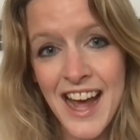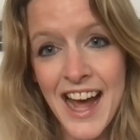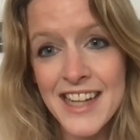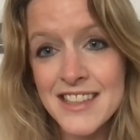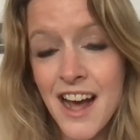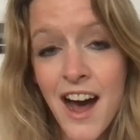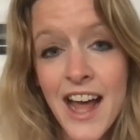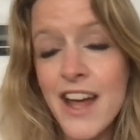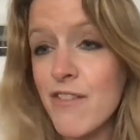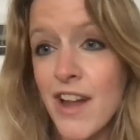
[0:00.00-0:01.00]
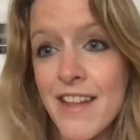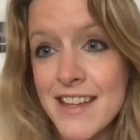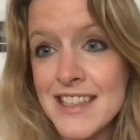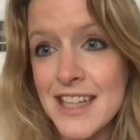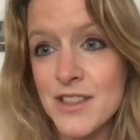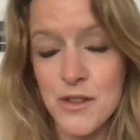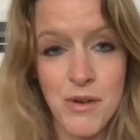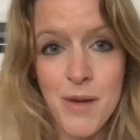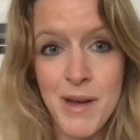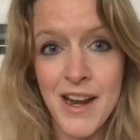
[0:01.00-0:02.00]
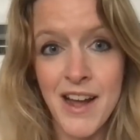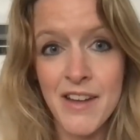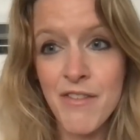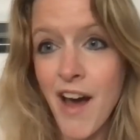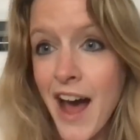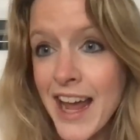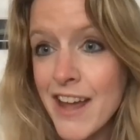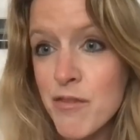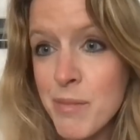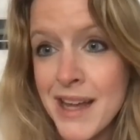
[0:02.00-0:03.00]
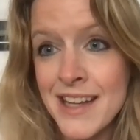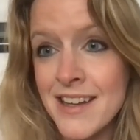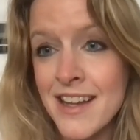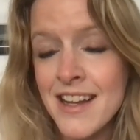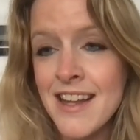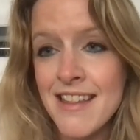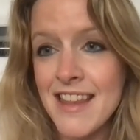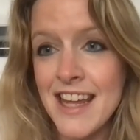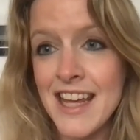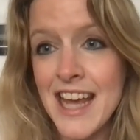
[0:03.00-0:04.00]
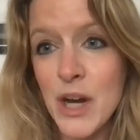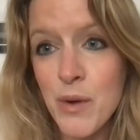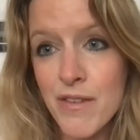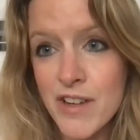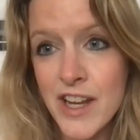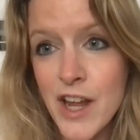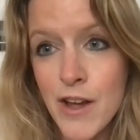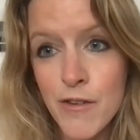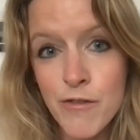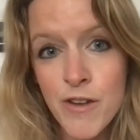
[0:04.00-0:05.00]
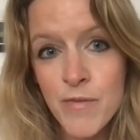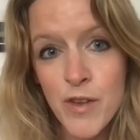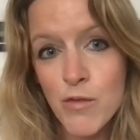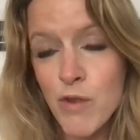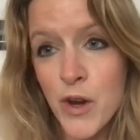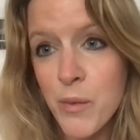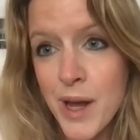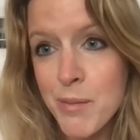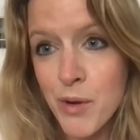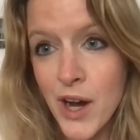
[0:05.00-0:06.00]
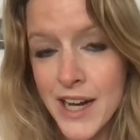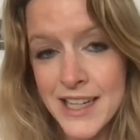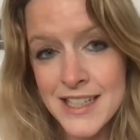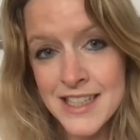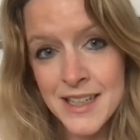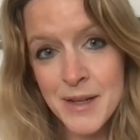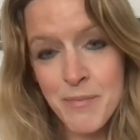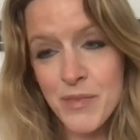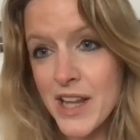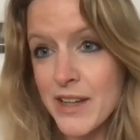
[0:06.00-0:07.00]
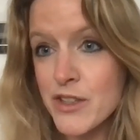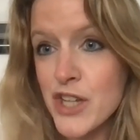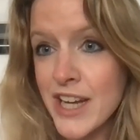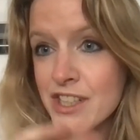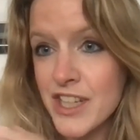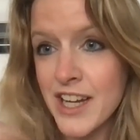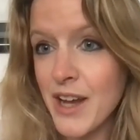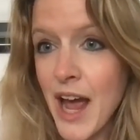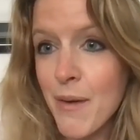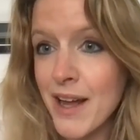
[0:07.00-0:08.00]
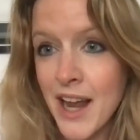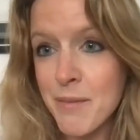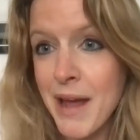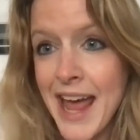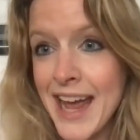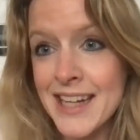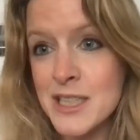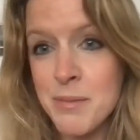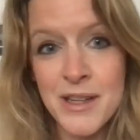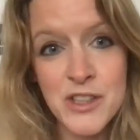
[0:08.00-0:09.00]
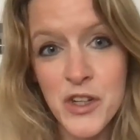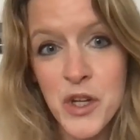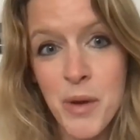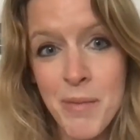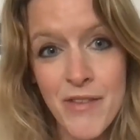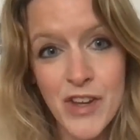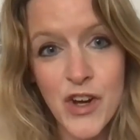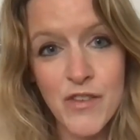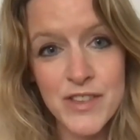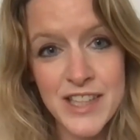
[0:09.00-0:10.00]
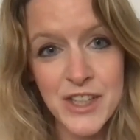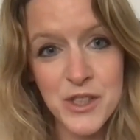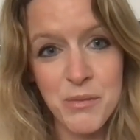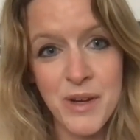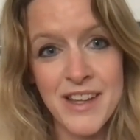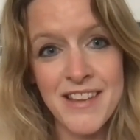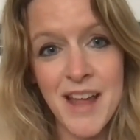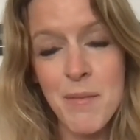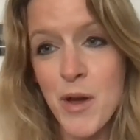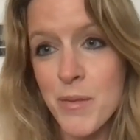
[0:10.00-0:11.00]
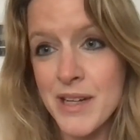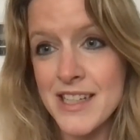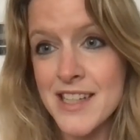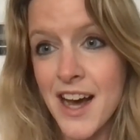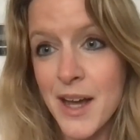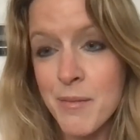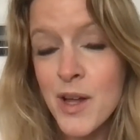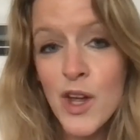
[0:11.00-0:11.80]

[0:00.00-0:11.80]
And I have learned this lesson throughout my life. I have been the equivalent of runaway bride, like changing how I like my eggs depending on who I'm having a conversation with at that moment in time,